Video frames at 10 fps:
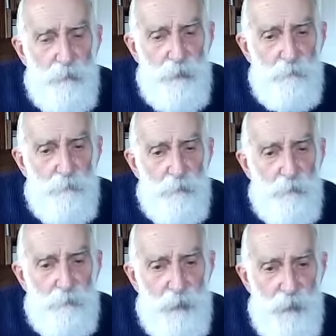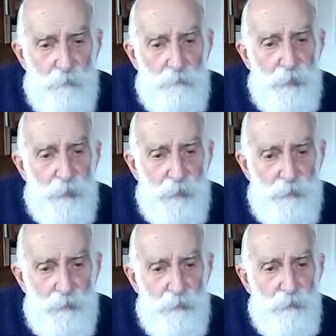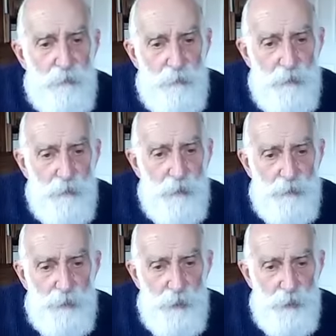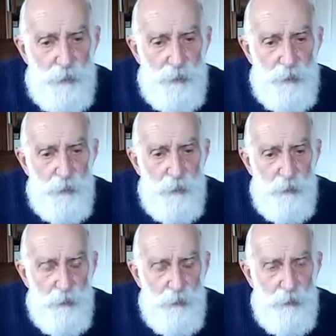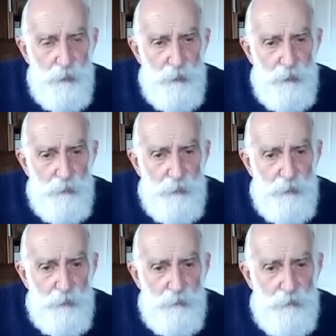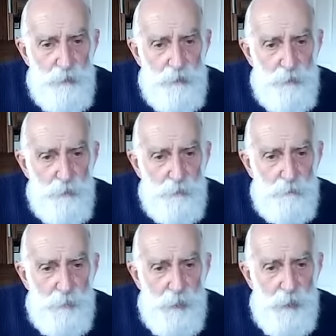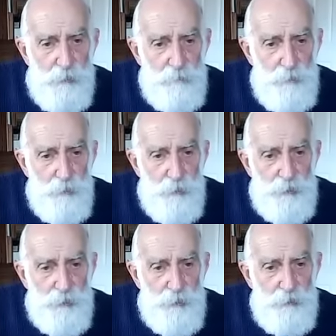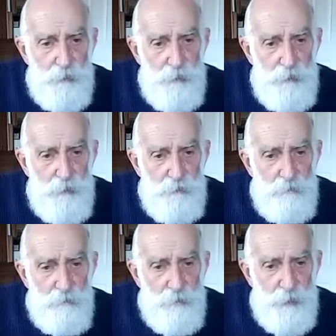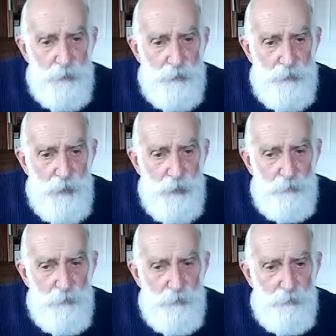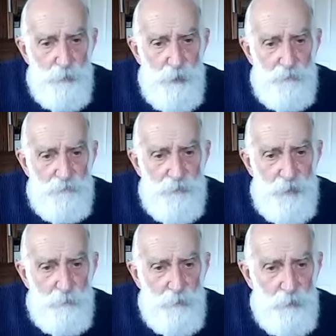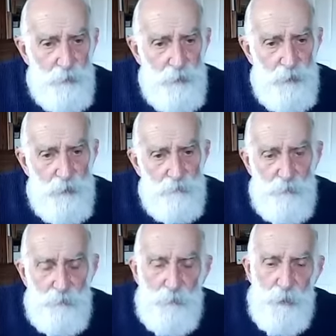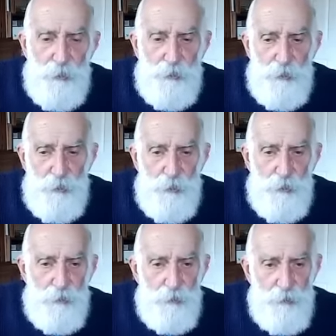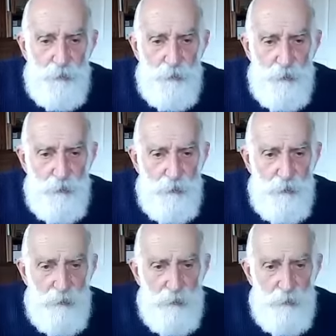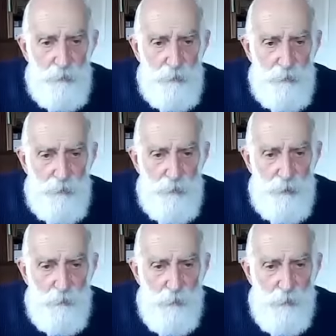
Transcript: Some people pick up prayers at church. There are things called prayer books. We list the kinds of verbal formulations that you can use.